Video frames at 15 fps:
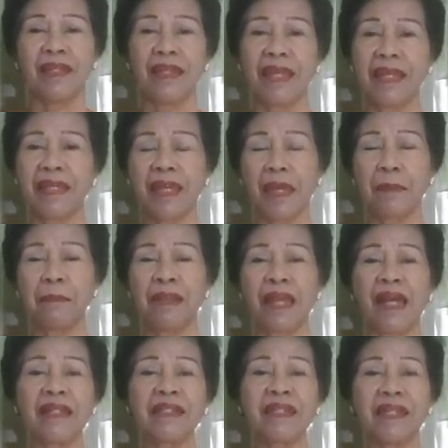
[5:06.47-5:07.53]
Lay a
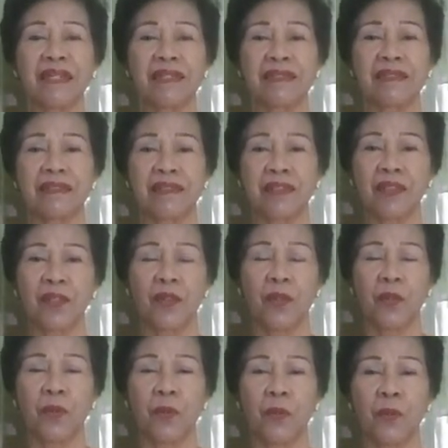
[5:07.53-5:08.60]
blanket
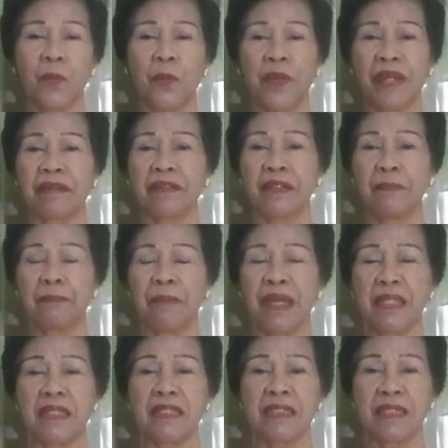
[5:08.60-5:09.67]
where the
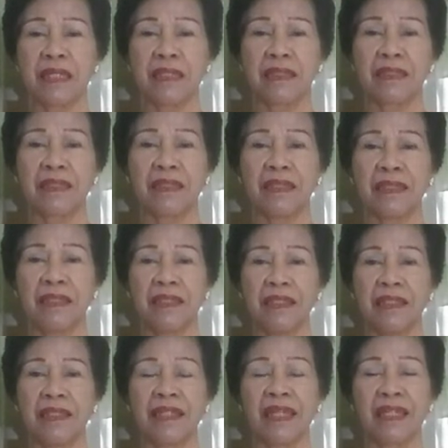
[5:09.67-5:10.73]
patient
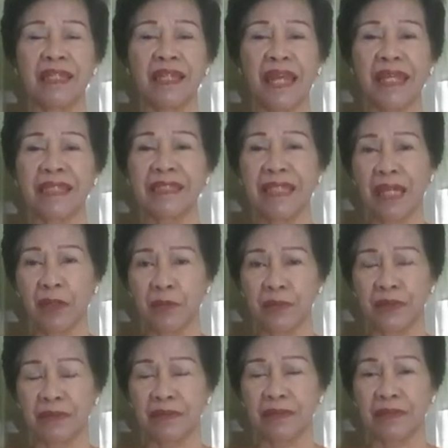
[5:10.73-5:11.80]
can lie
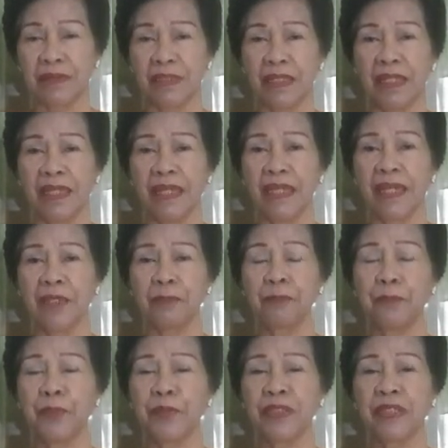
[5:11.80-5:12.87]
down and
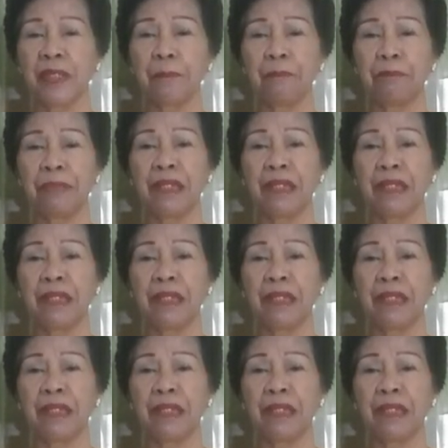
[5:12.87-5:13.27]
put a